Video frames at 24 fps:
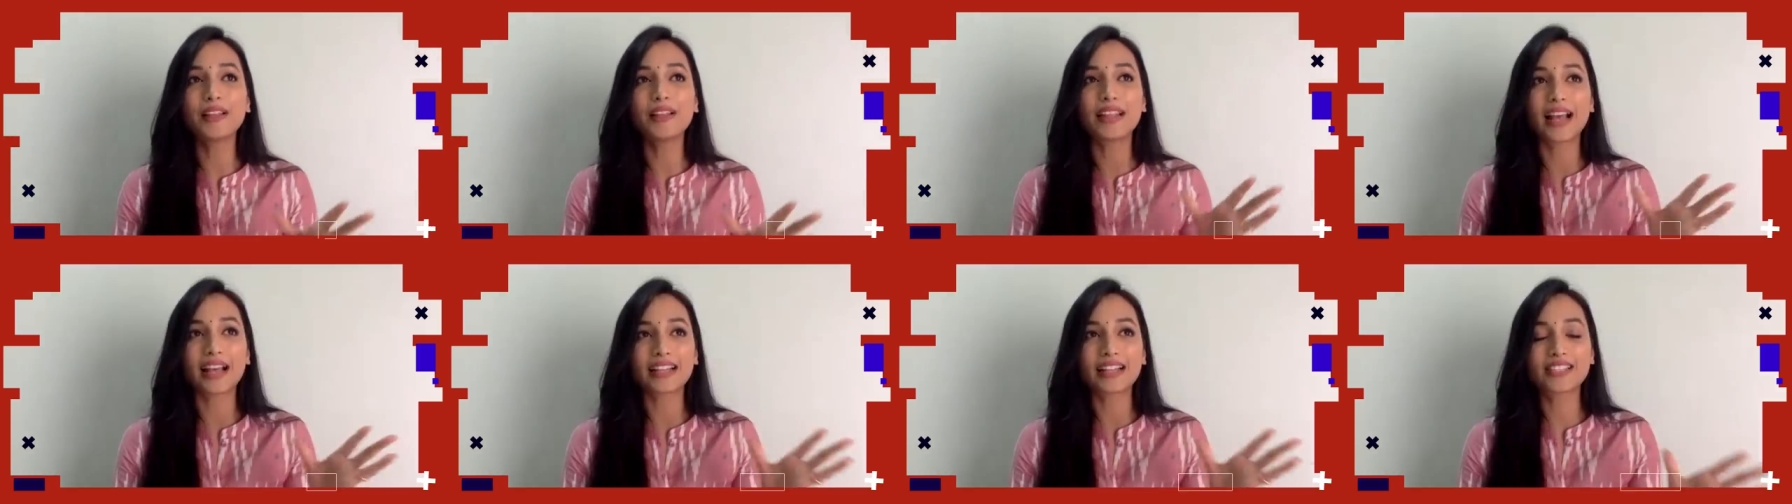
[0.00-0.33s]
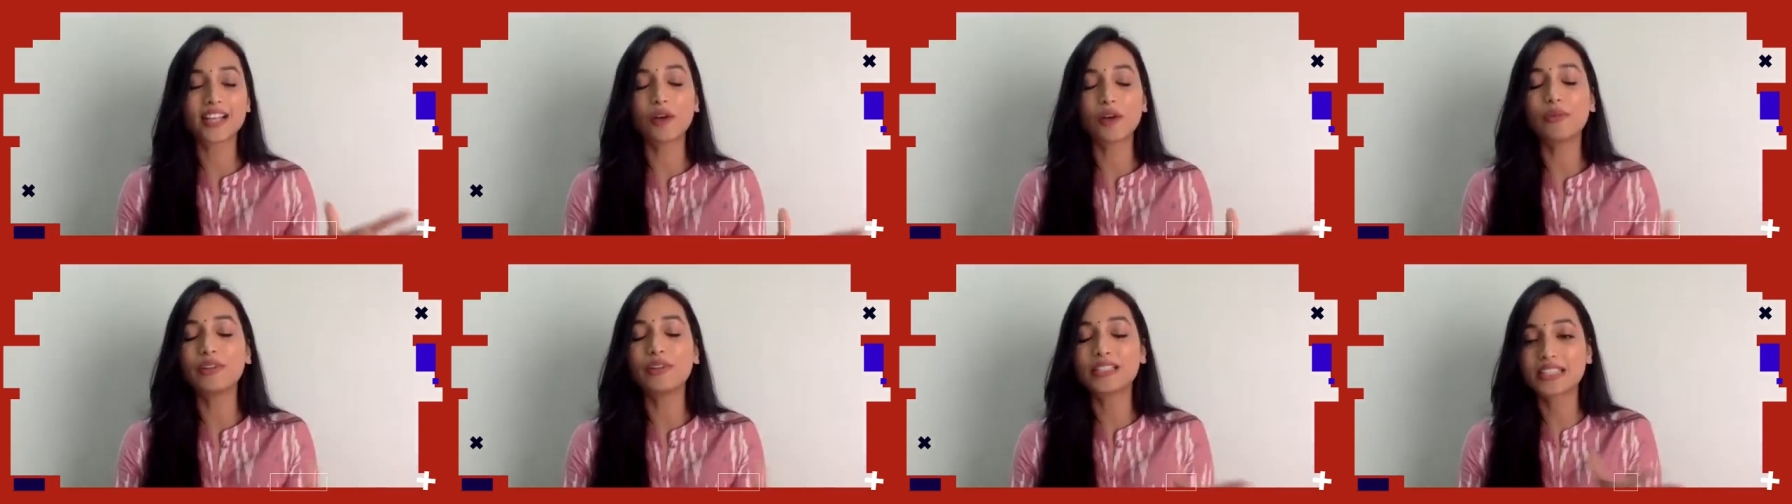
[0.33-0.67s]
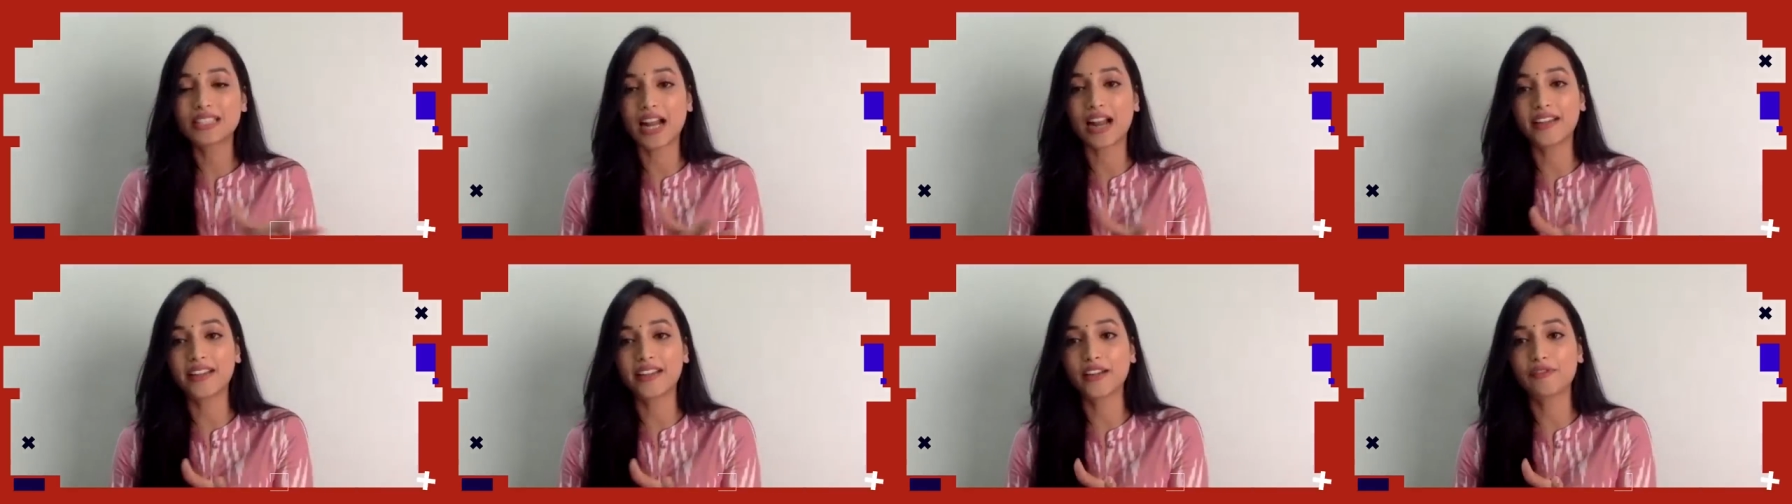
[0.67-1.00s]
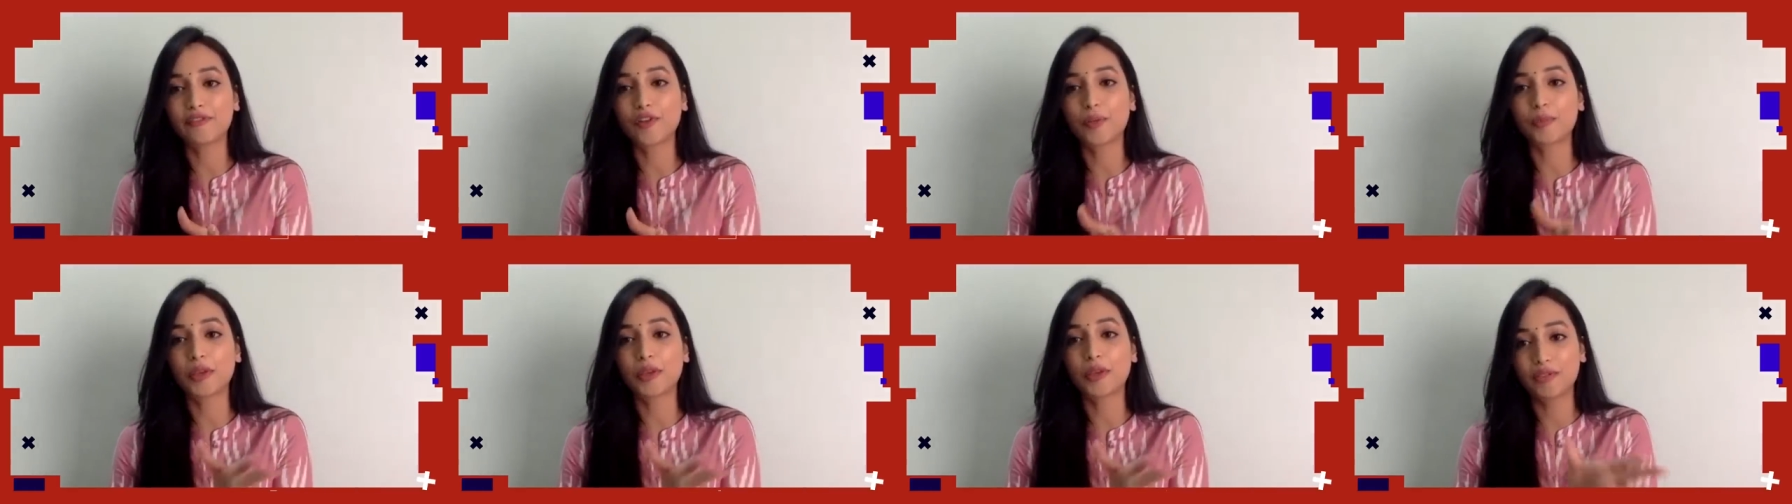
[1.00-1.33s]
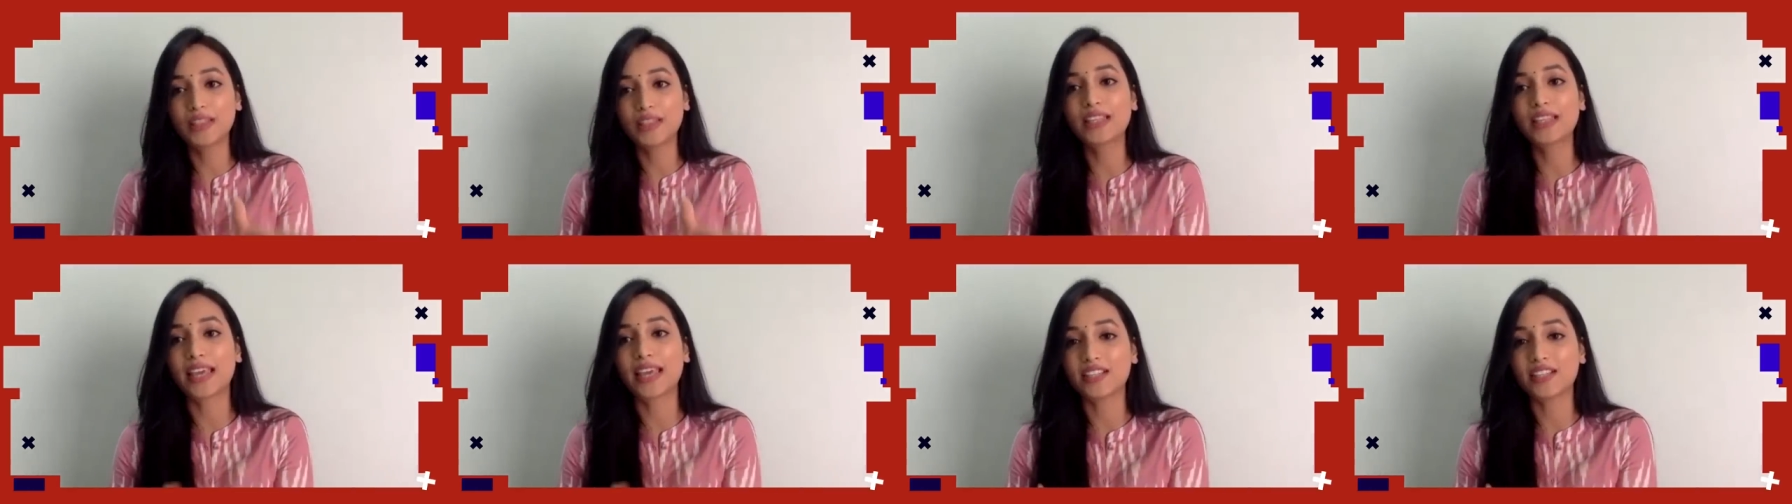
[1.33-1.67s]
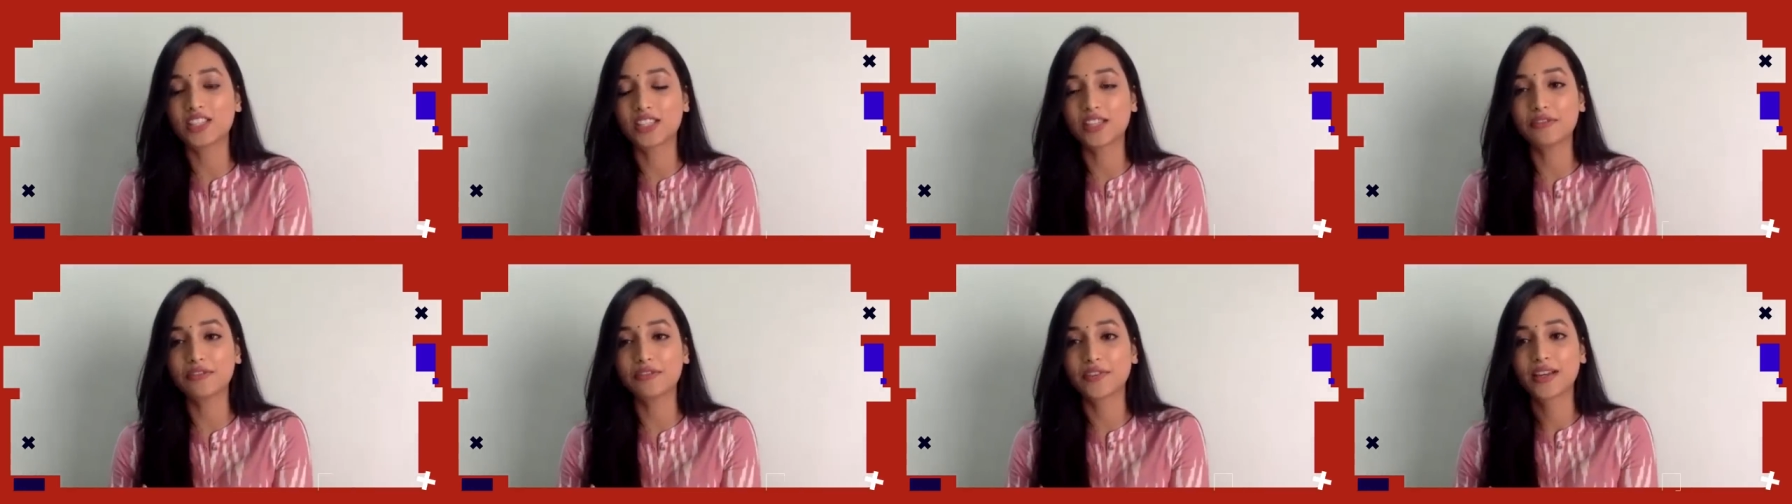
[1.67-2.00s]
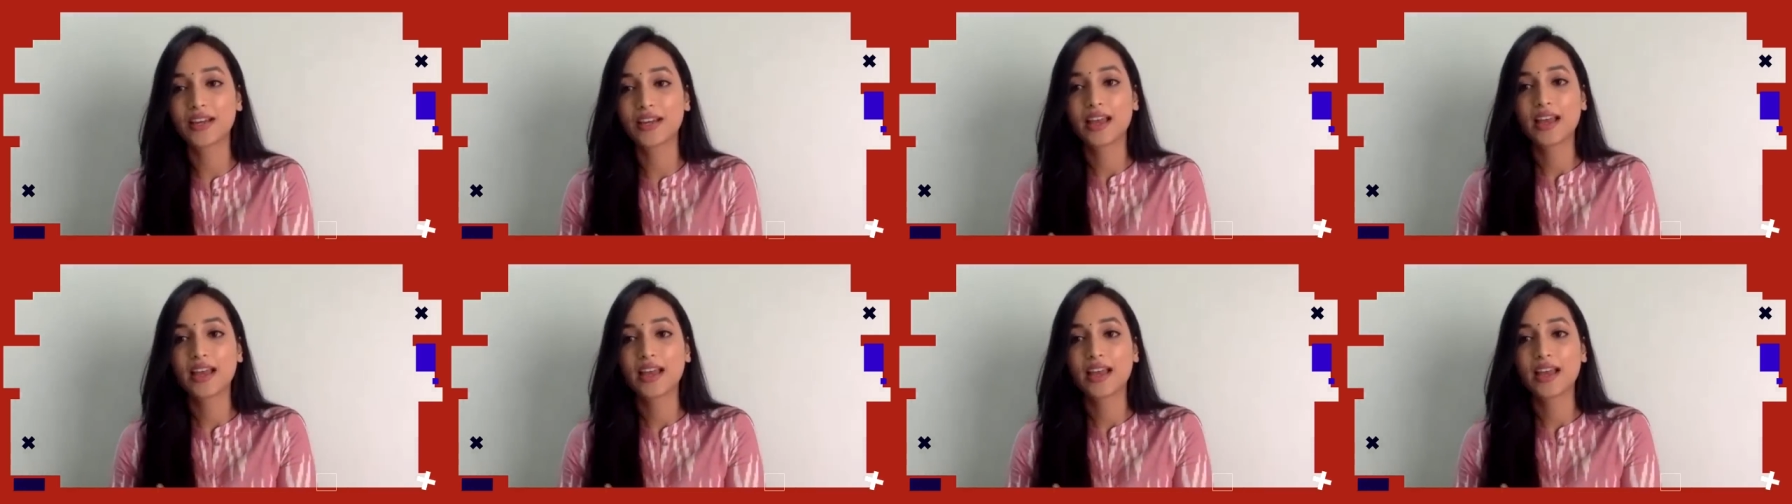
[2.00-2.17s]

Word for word: that's how it started for me with K G F.